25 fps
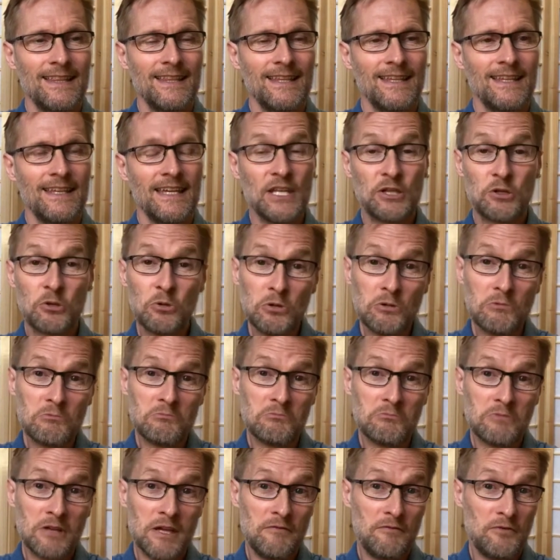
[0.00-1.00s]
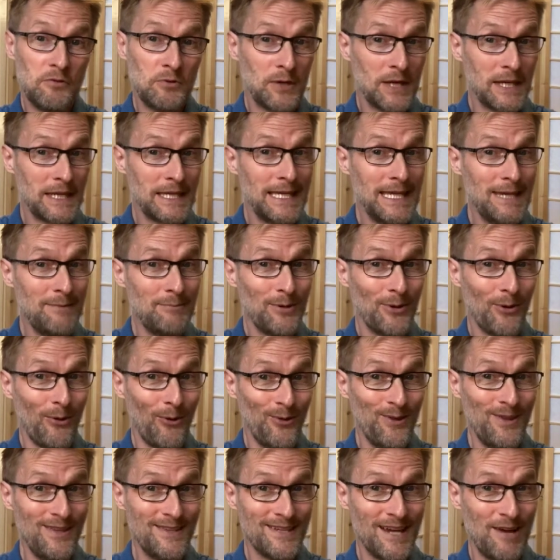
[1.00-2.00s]
it's good if you can keep it all
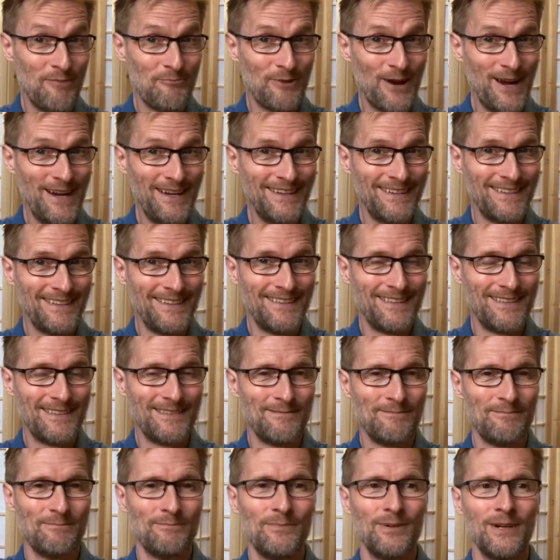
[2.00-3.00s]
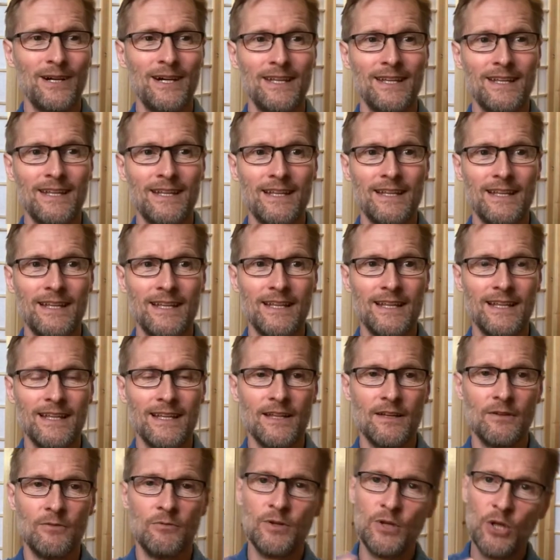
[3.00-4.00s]
the time, right? But
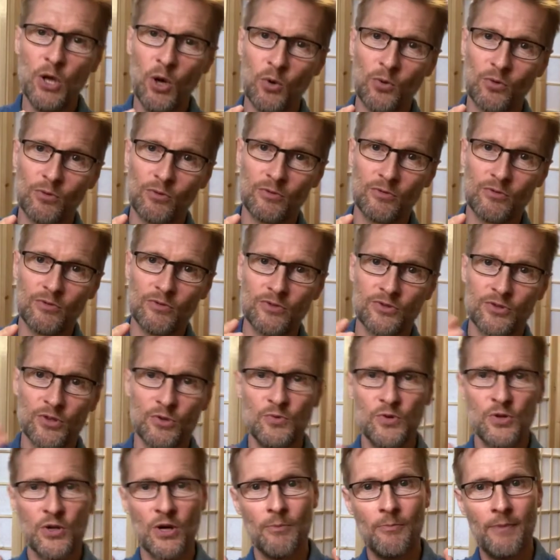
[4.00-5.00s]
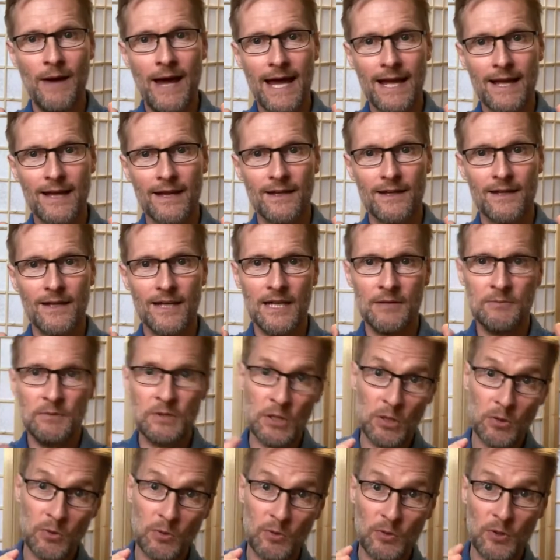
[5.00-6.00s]
we don't. So we come back, and we
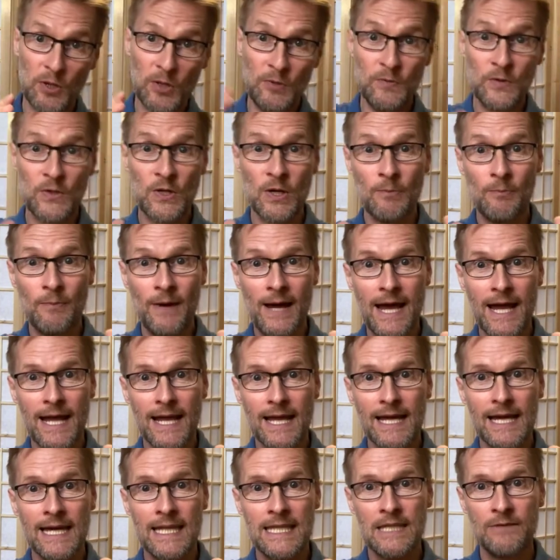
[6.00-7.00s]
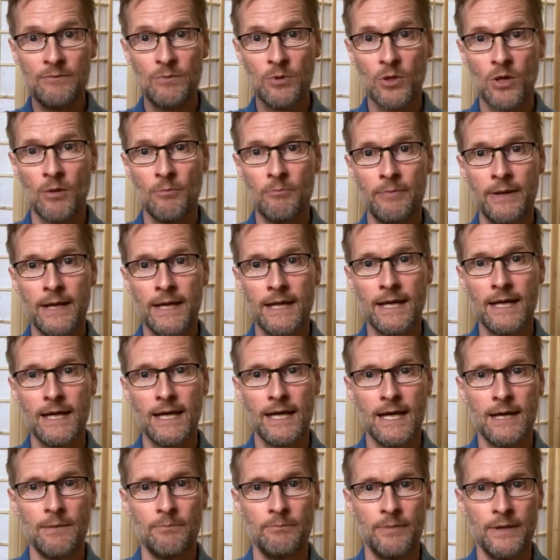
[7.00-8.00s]
don't, and we come back, and then we become better
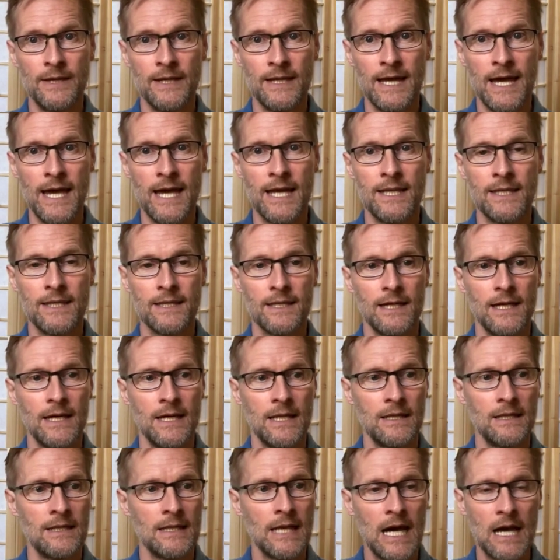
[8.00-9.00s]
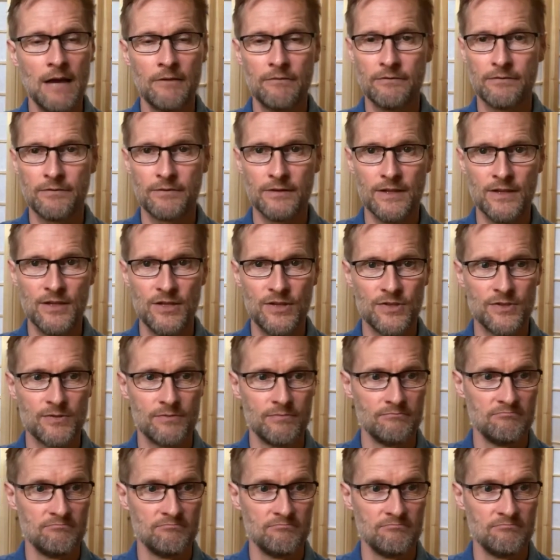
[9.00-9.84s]
and better at it, and life is